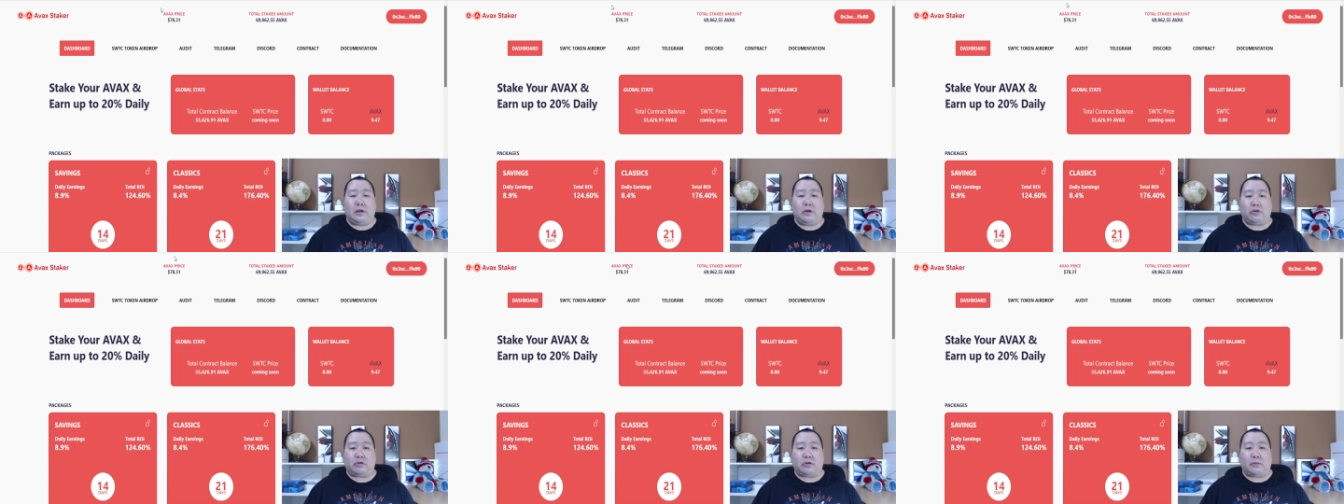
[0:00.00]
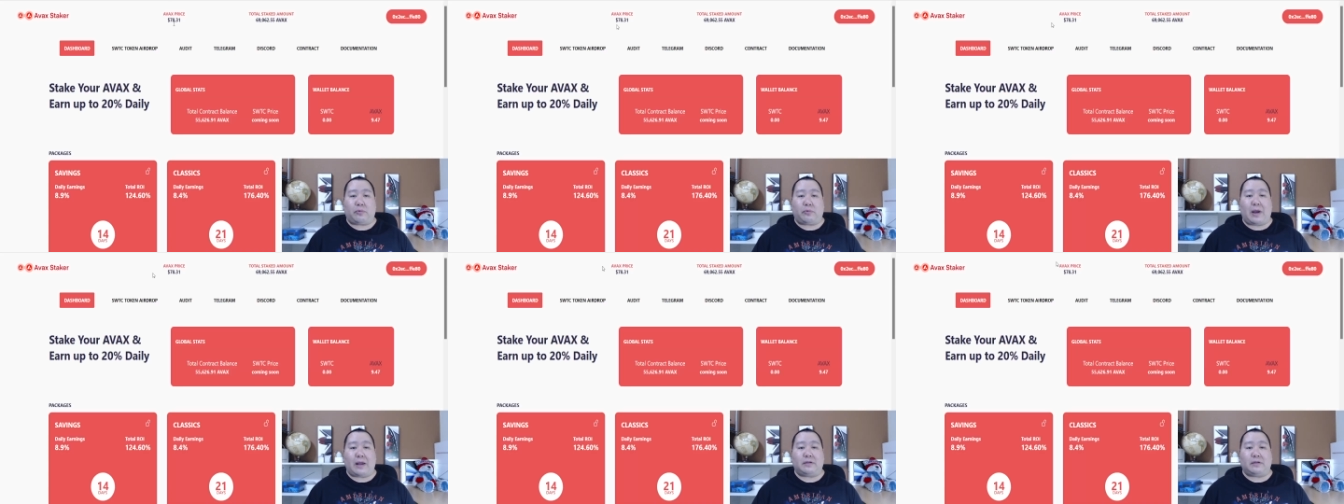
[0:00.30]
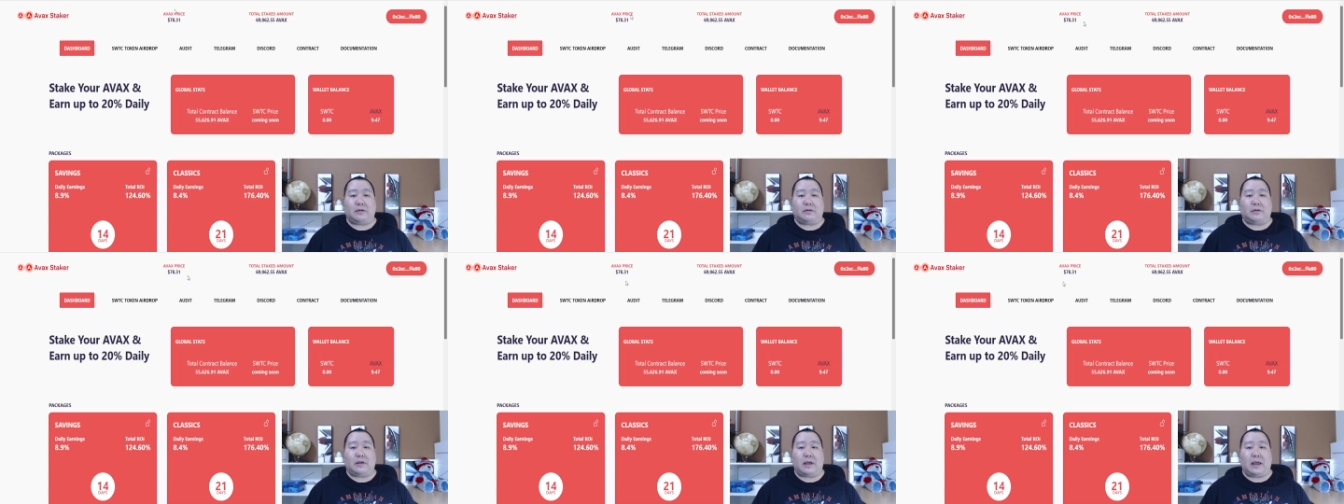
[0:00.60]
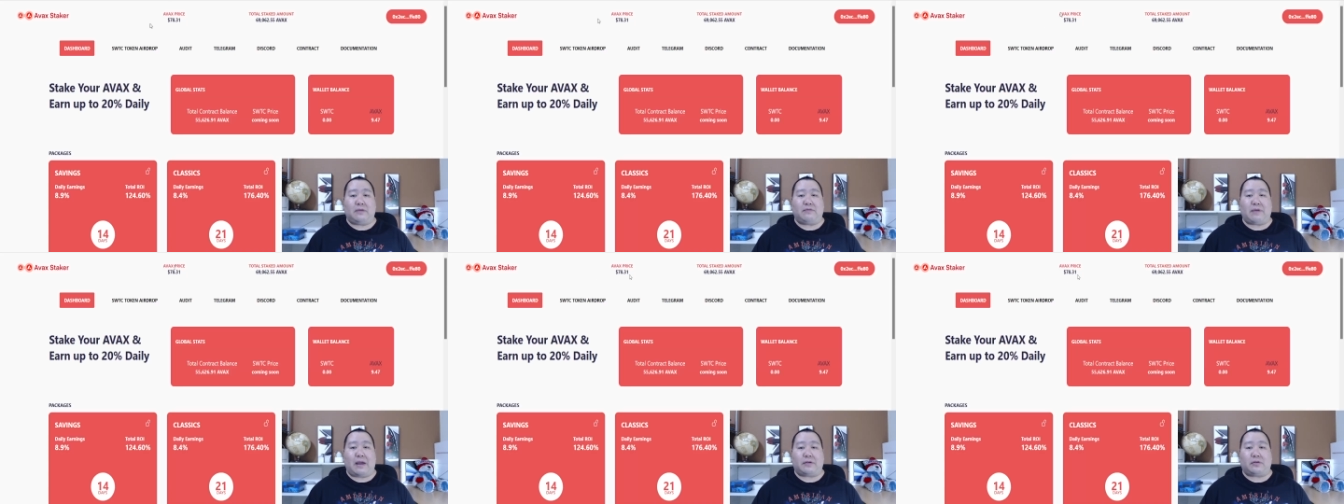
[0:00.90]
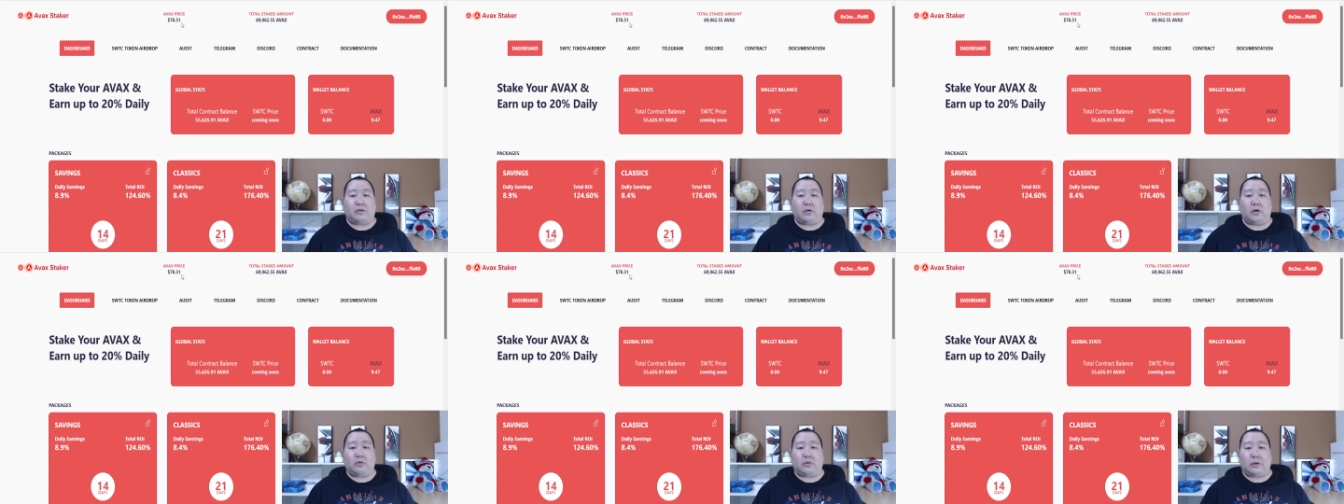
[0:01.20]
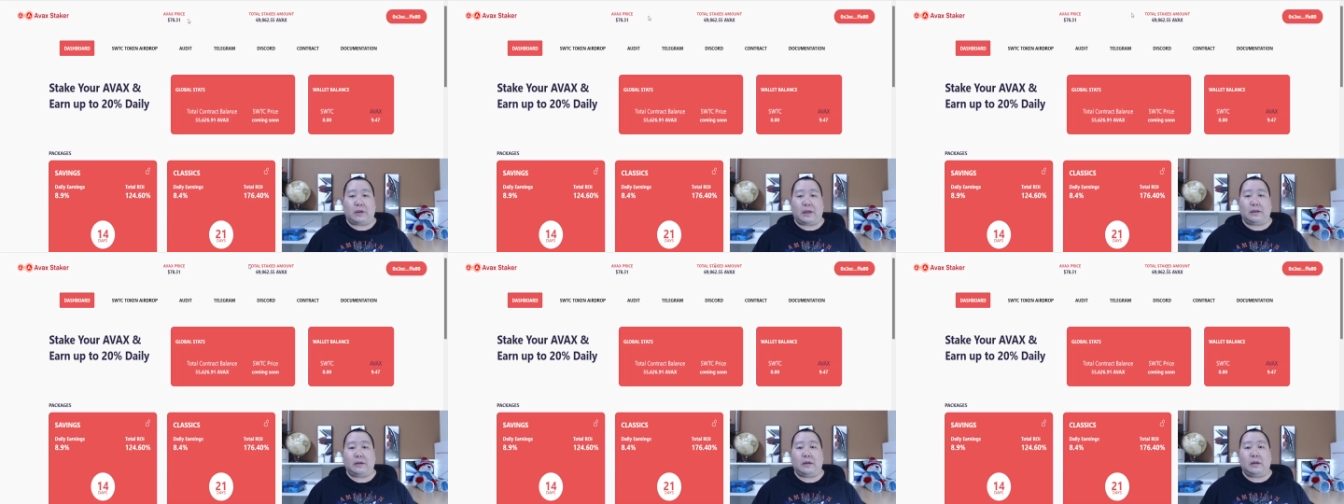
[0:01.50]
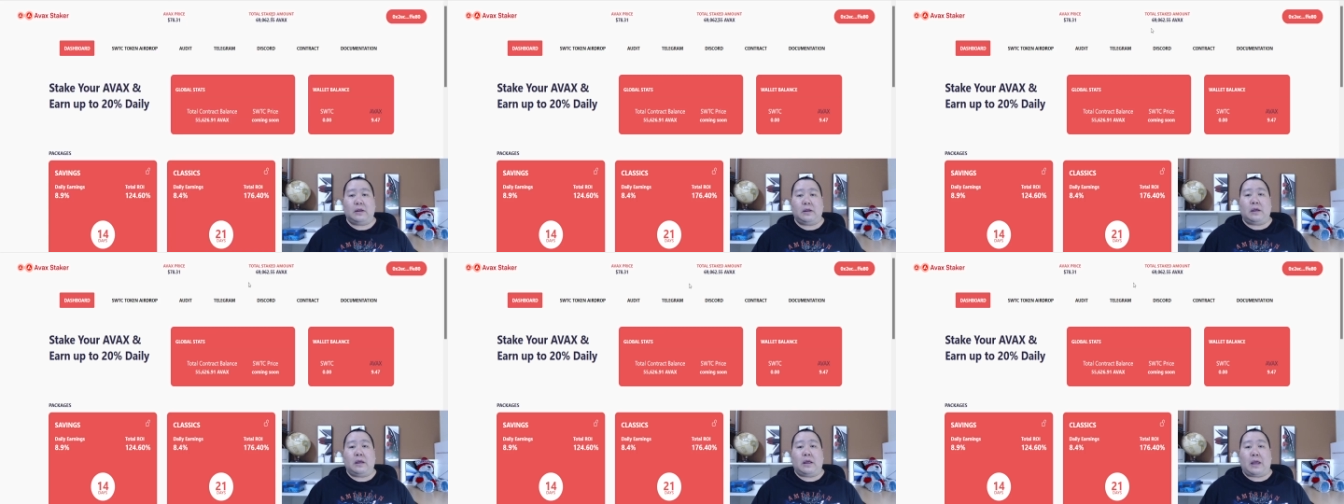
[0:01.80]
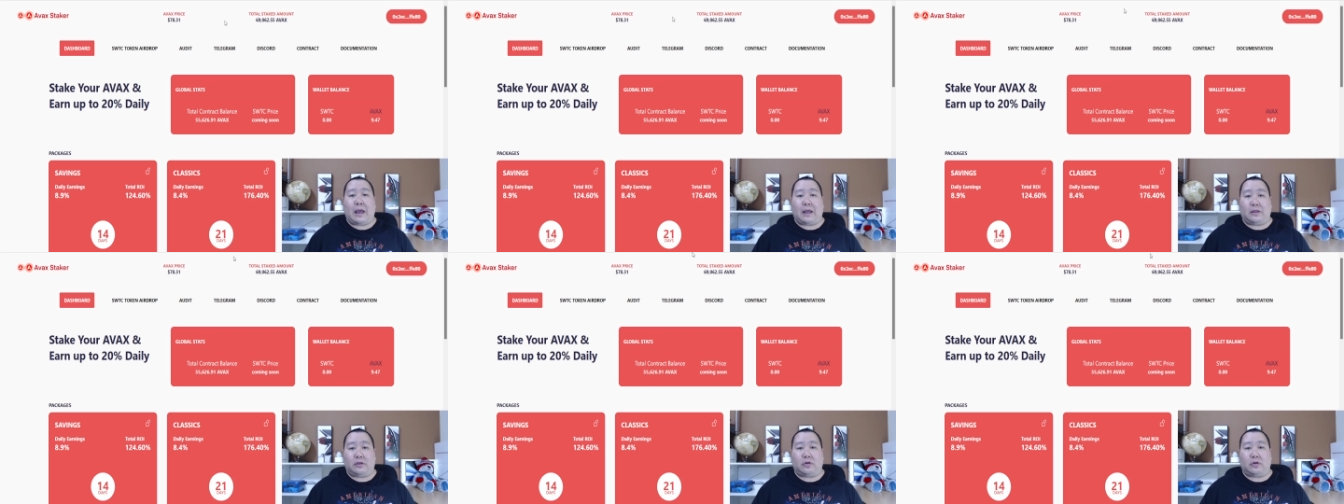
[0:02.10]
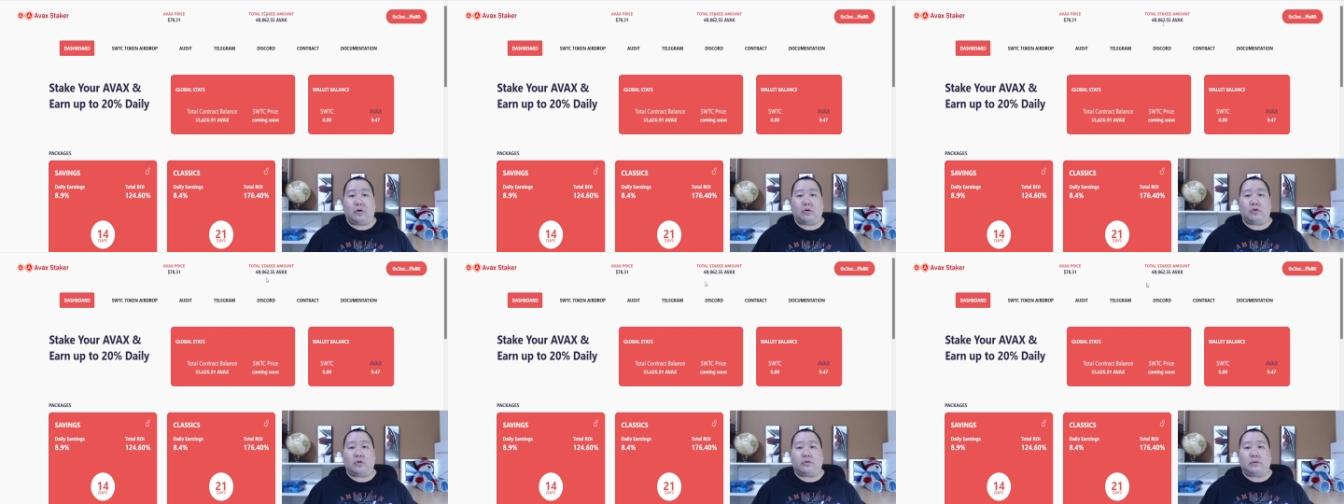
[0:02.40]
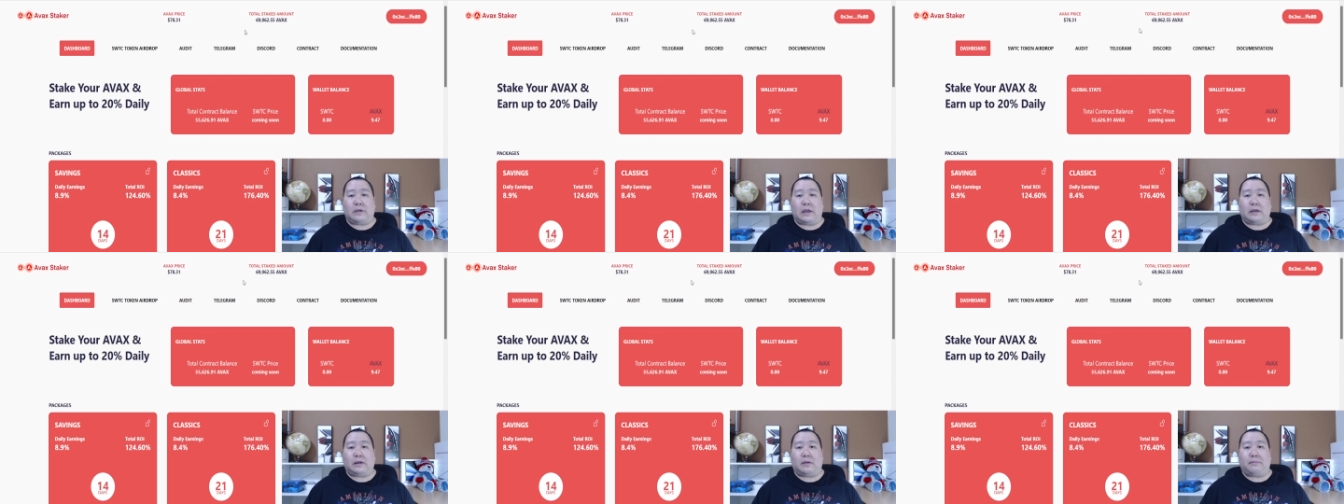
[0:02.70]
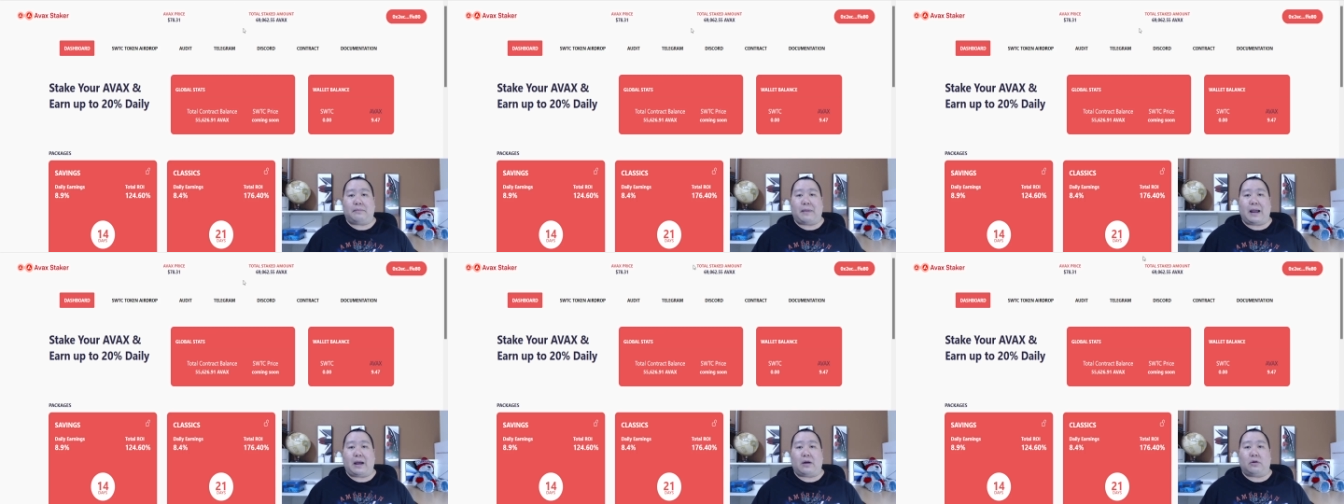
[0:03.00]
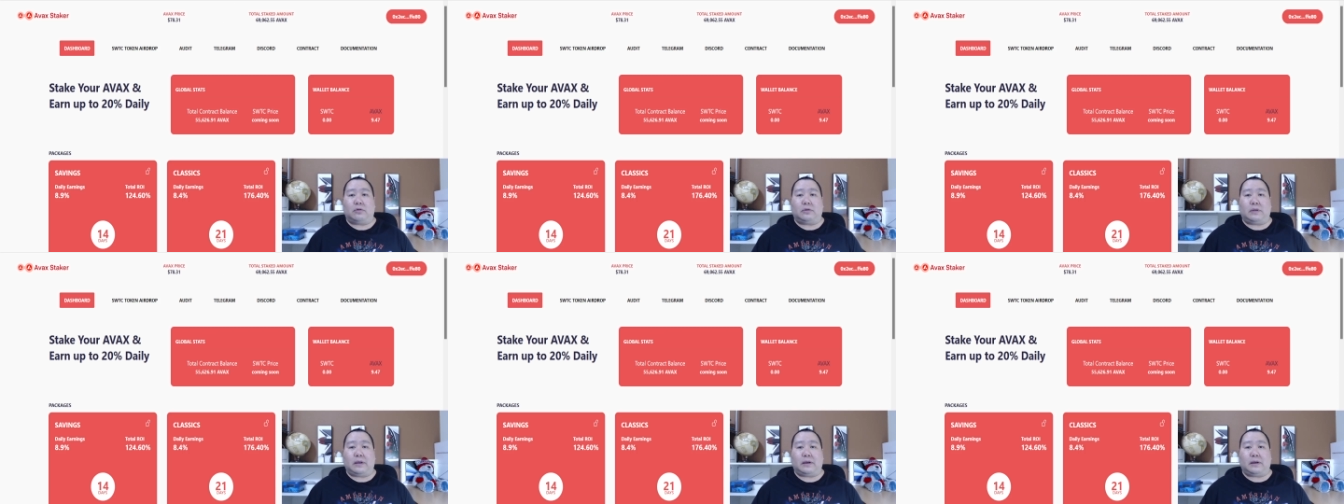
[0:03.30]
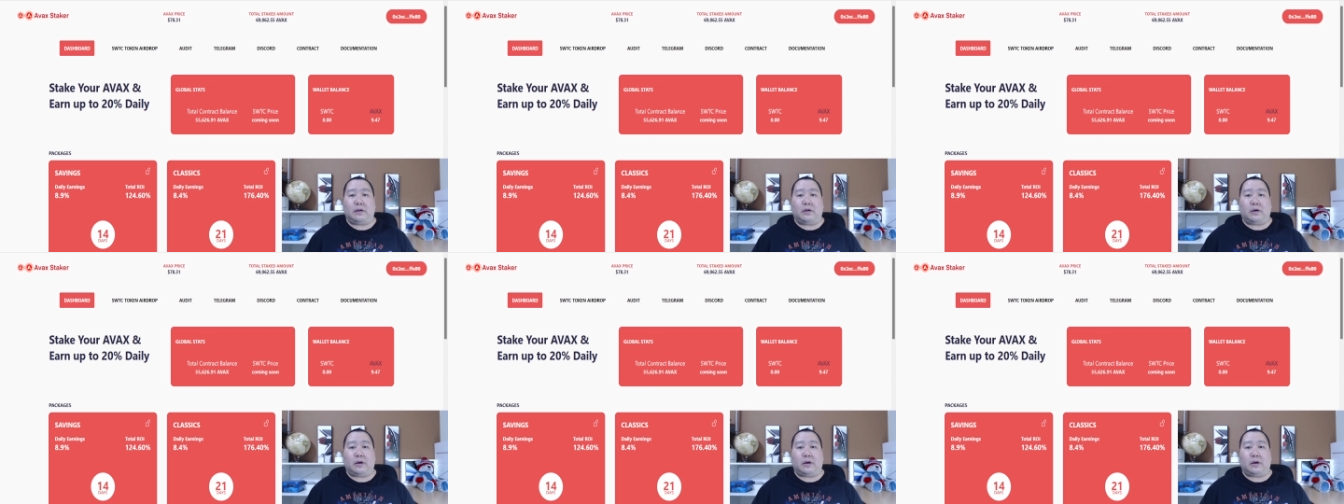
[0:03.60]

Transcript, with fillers: Here's the price of the AVAX token and total stake amount. Take a look